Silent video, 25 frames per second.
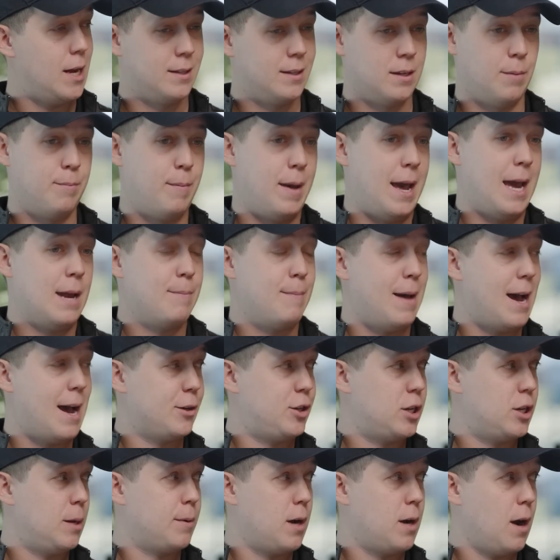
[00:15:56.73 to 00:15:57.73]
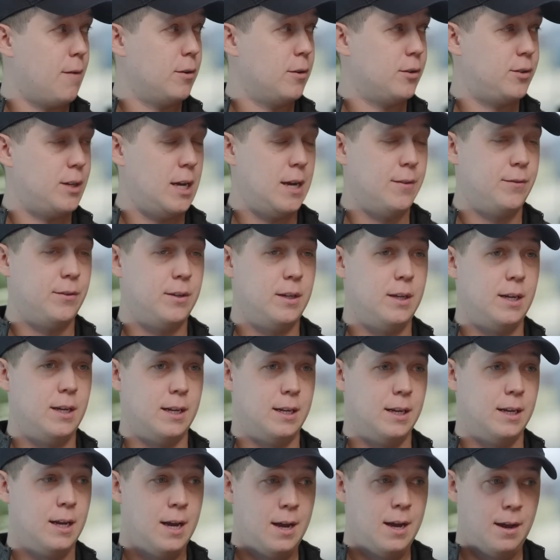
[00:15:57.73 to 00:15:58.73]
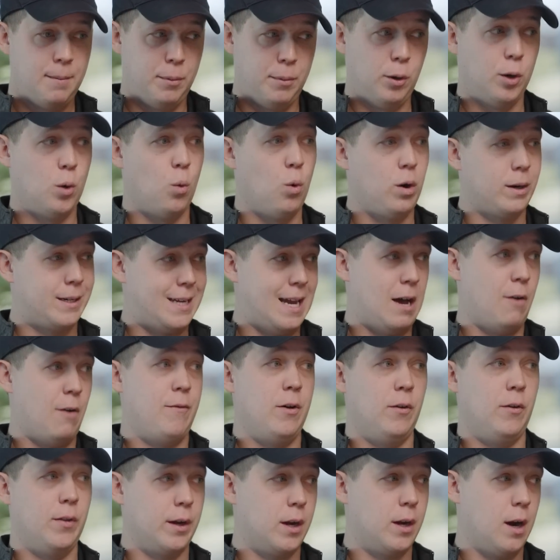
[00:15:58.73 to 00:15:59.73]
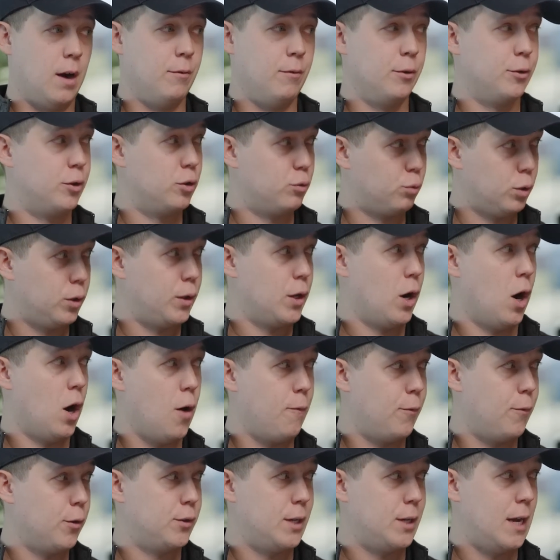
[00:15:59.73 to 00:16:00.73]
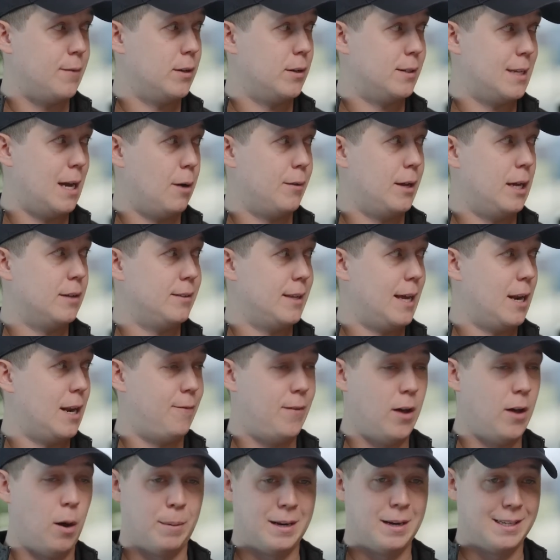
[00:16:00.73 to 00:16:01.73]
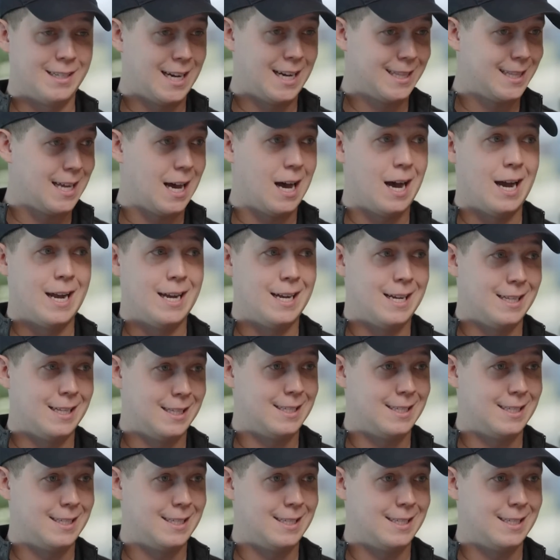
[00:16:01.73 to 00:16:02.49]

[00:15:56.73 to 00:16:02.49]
as a man matchup cover safety, and ability to work downfield in coverage is really hard for safeties nowadays in the NFL. But he's got the height and